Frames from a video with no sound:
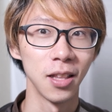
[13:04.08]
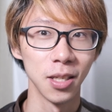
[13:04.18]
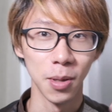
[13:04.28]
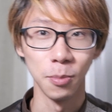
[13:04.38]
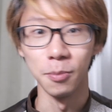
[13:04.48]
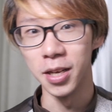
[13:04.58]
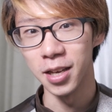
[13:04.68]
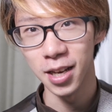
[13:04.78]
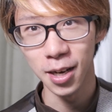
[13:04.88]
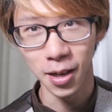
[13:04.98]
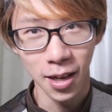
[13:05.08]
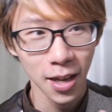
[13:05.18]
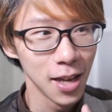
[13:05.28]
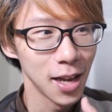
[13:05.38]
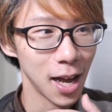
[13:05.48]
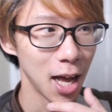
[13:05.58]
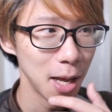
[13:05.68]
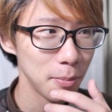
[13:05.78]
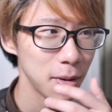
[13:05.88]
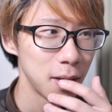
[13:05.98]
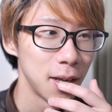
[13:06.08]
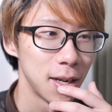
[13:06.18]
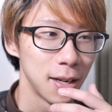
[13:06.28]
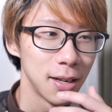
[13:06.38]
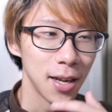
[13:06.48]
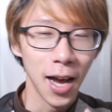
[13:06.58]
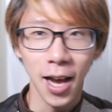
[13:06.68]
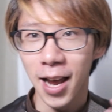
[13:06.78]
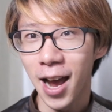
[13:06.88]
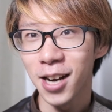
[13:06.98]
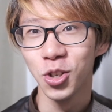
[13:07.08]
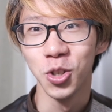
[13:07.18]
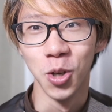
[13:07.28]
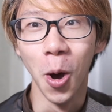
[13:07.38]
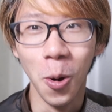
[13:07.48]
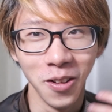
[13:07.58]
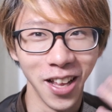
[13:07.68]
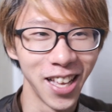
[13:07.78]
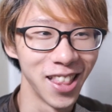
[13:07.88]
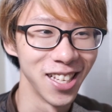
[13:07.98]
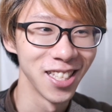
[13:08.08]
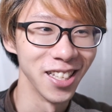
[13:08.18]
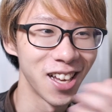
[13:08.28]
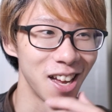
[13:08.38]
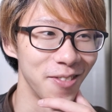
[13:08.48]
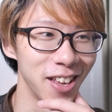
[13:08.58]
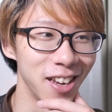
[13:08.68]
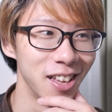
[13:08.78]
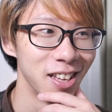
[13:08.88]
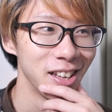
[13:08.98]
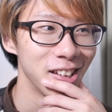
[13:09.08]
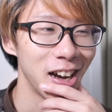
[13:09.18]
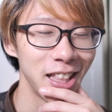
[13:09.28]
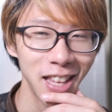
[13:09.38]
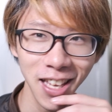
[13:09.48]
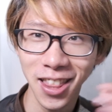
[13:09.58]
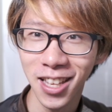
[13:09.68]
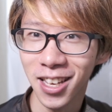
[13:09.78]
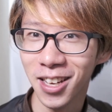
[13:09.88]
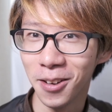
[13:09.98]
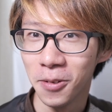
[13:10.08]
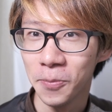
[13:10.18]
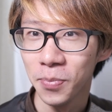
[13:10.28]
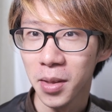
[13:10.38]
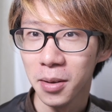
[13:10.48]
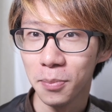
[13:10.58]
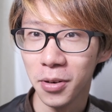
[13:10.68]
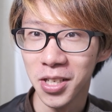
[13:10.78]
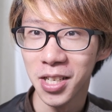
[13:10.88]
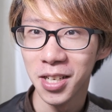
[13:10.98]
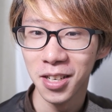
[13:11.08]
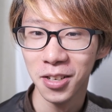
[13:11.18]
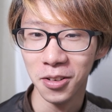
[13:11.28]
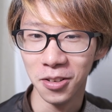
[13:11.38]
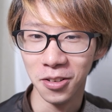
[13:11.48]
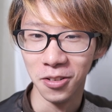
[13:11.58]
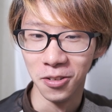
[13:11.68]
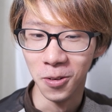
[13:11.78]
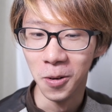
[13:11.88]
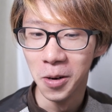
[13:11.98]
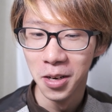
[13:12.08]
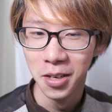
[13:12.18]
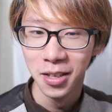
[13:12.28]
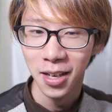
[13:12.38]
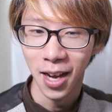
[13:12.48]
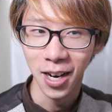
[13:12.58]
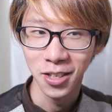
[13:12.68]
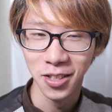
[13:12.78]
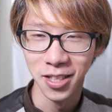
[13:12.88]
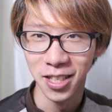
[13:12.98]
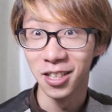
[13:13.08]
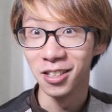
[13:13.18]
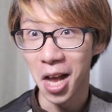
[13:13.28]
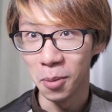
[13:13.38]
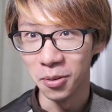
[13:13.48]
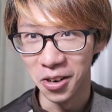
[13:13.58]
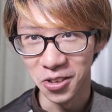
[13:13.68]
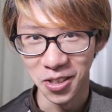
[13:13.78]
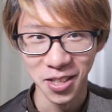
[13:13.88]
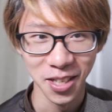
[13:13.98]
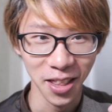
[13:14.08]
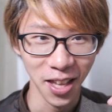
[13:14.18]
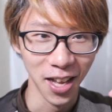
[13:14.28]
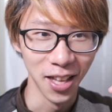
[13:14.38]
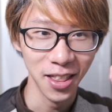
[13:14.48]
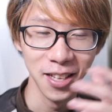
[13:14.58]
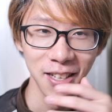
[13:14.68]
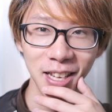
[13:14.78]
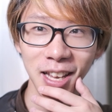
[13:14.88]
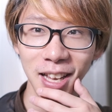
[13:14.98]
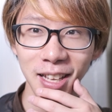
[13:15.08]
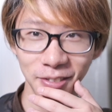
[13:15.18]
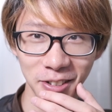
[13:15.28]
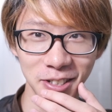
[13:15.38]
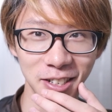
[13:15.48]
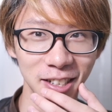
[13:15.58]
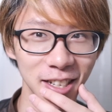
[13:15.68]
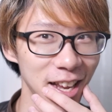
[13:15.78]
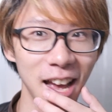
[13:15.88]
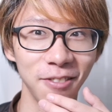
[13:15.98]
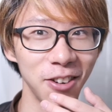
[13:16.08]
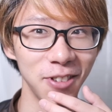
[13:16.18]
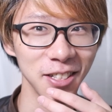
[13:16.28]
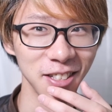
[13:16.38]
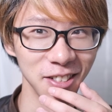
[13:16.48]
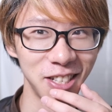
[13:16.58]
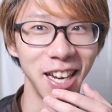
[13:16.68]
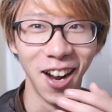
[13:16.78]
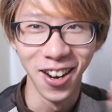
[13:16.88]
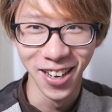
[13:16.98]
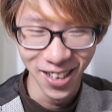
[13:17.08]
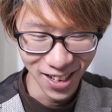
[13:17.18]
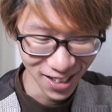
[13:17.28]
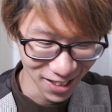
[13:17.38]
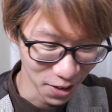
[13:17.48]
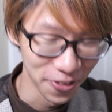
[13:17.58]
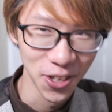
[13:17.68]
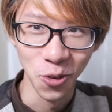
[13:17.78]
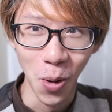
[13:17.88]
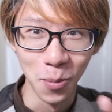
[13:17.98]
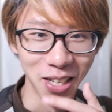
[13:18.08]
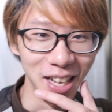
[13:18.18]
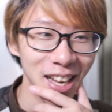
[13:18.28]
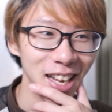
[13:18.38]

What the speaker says: this, people might hate it. I actually don't like this look. I mean, I think the person who actually did the collaboration said that this filter doesn't have any resolution on the official website,